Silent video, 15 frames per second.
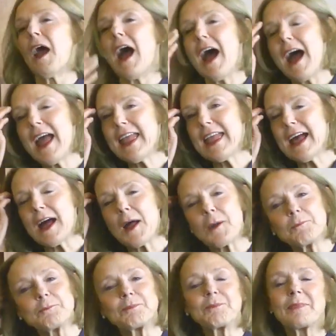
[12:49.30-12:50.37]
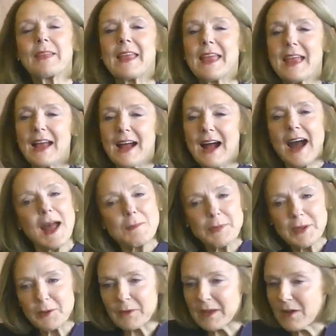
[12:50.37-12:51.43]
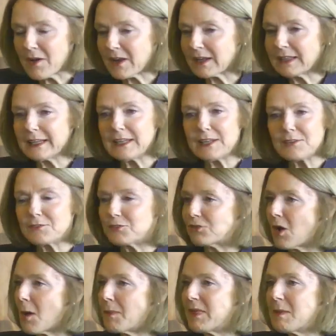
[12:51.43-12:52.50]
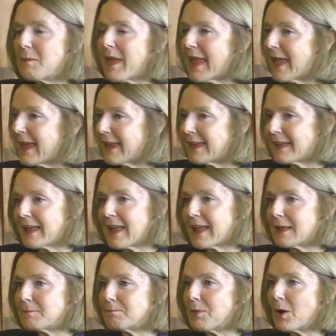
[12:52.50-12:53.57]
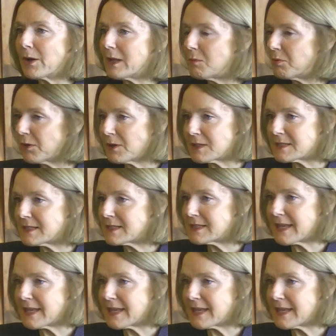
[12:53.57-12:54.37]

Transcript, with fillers: I, um, I periodically shop at the Bay, and Bonnie oh, Brooks oh, yeah.